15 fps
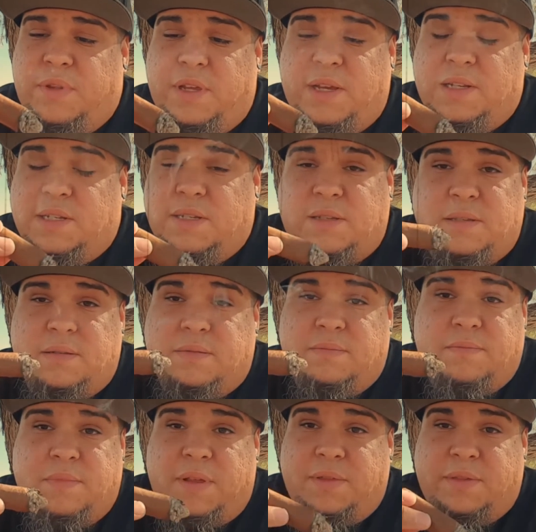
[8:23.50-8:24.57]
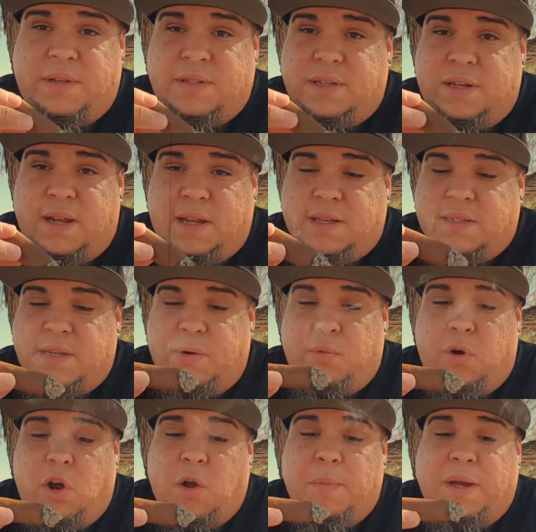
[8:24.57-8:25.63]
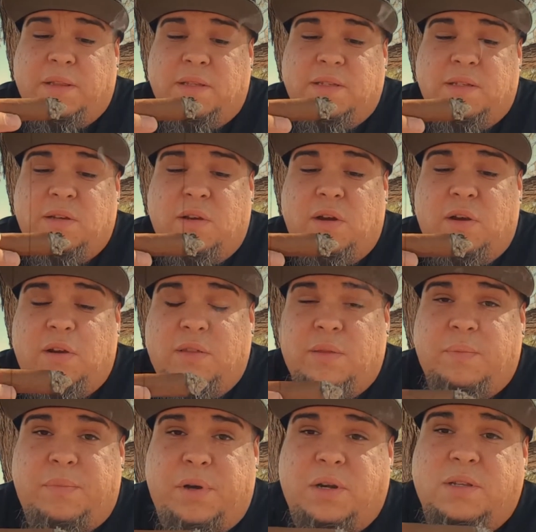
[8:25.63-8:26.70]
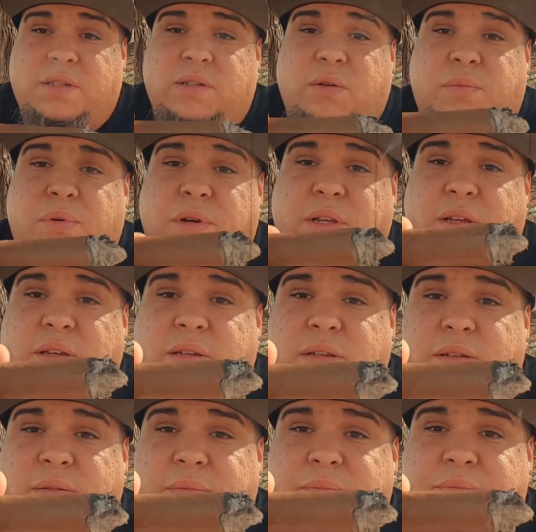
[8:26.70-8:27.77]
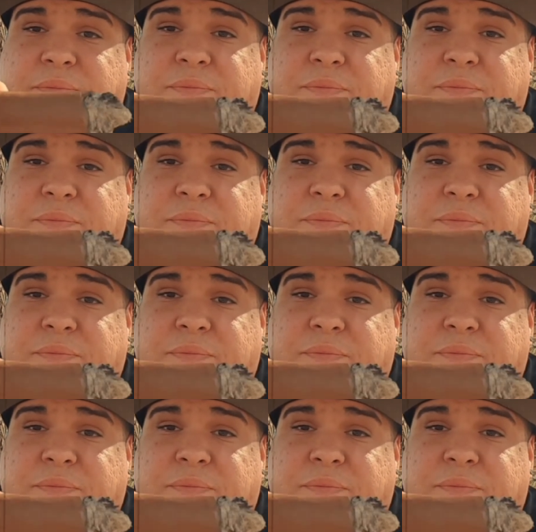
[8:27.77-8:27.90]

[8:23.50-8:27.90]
Yeah, there's nothing I can say wrong about the cigar. The burn is still pretty good.